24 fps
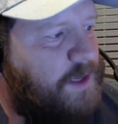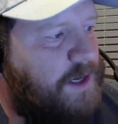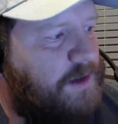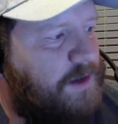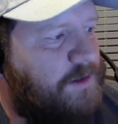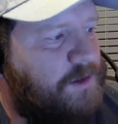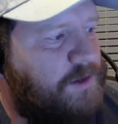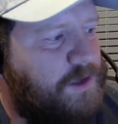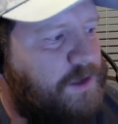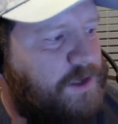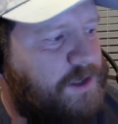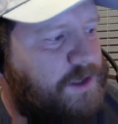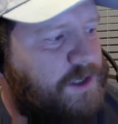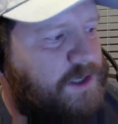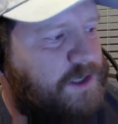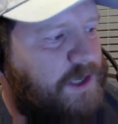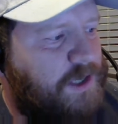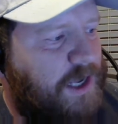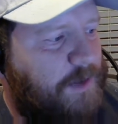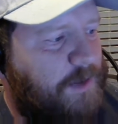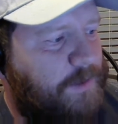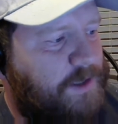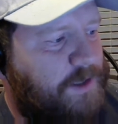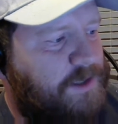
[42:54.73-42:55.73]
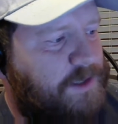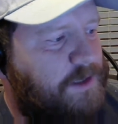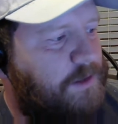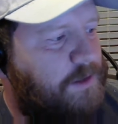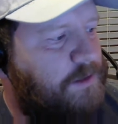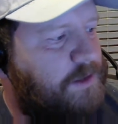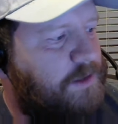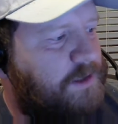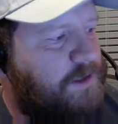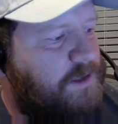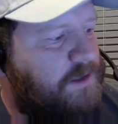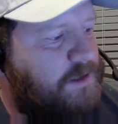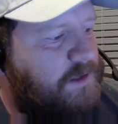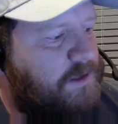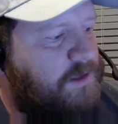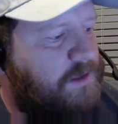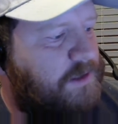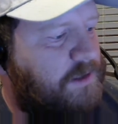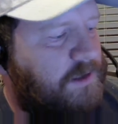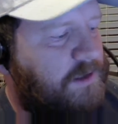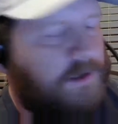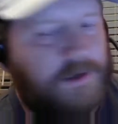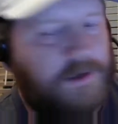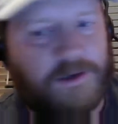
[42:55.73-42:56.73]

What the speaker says: and you can just name it. So this is